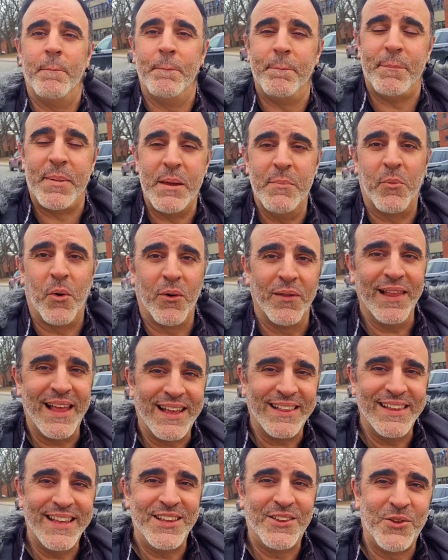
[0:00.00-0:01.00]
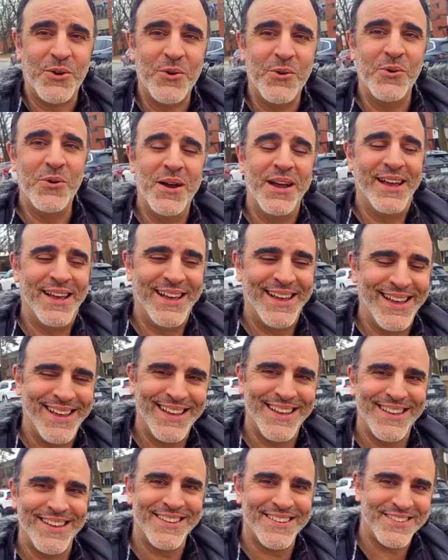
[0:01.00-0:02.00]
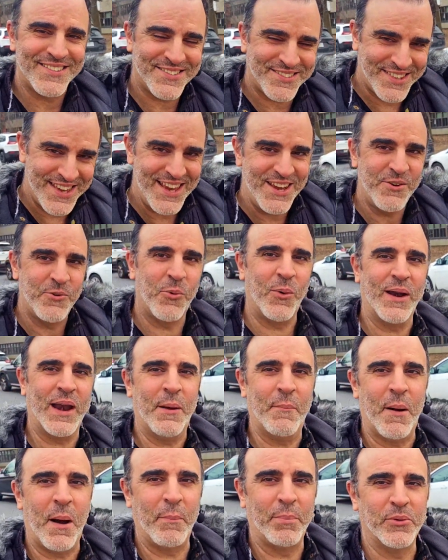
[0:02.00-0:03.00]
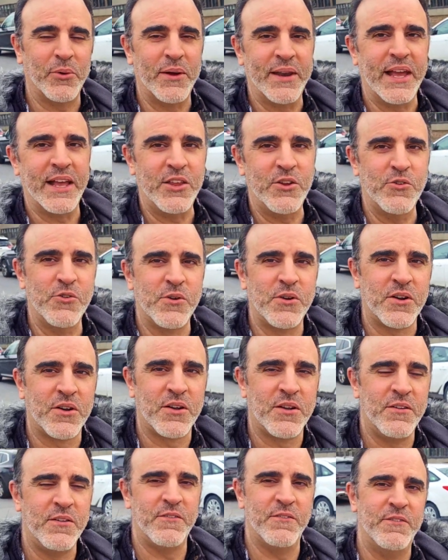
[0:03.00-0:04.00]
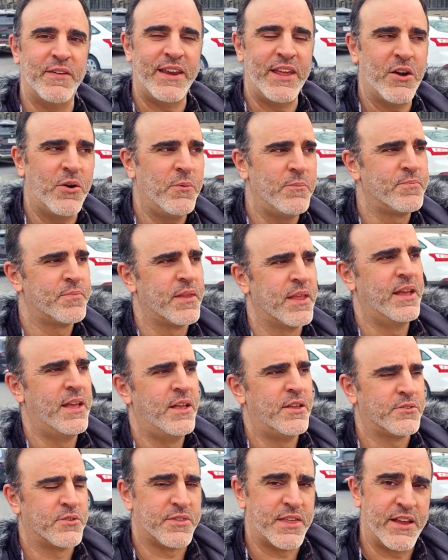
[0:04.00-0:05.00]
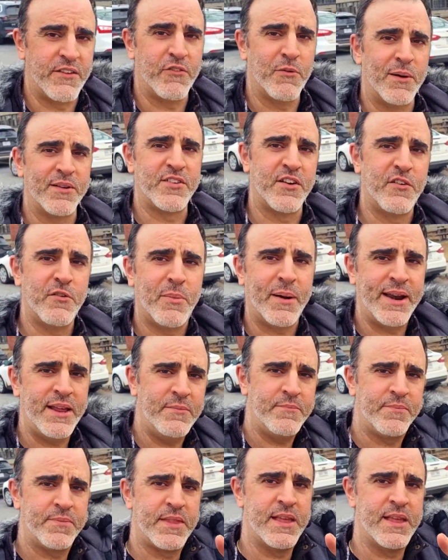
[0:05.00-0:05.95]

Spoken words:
be more likely to see when I'm uploading a new video. So thank you very much, everybody.